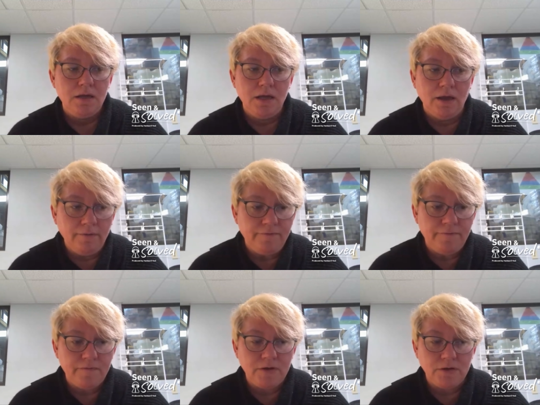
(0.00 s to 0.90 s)
If
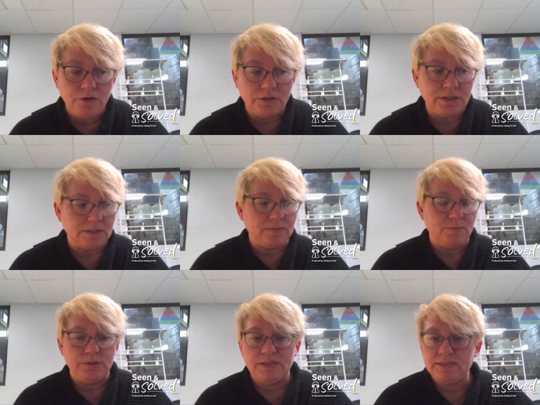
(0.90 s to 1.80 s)
your system
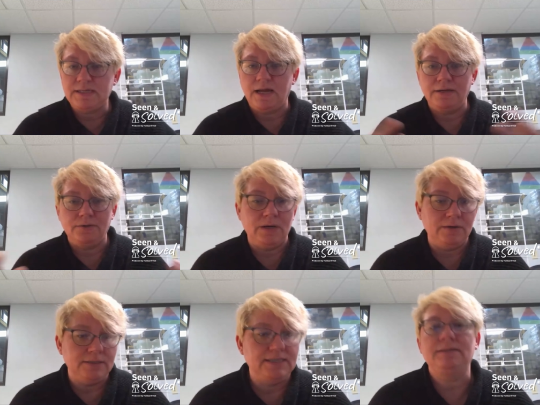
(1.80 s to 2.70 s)
was designed
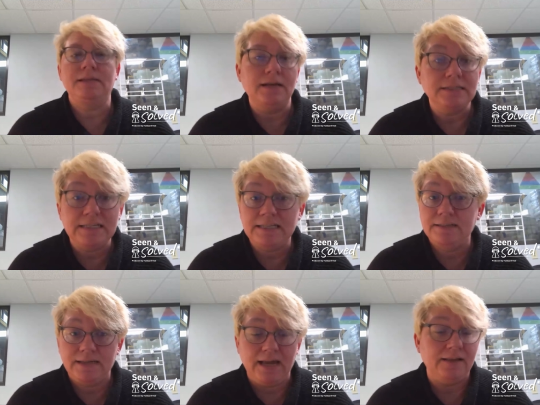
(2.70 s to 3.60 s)
around a
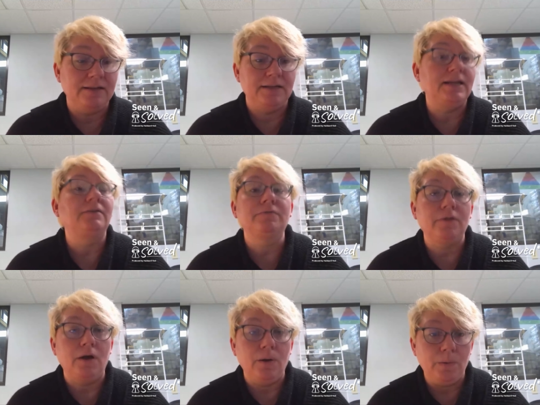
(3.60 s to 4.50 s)
10,000 gallon a day
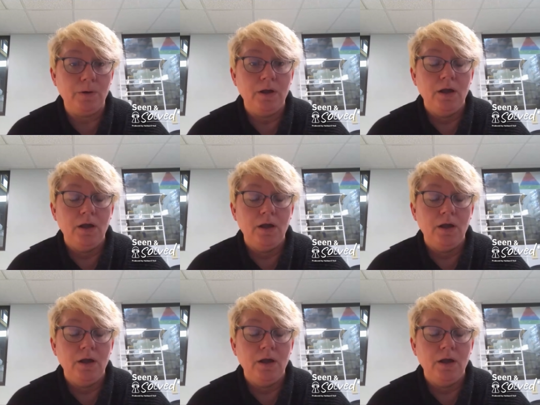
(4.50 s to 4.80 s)
flow,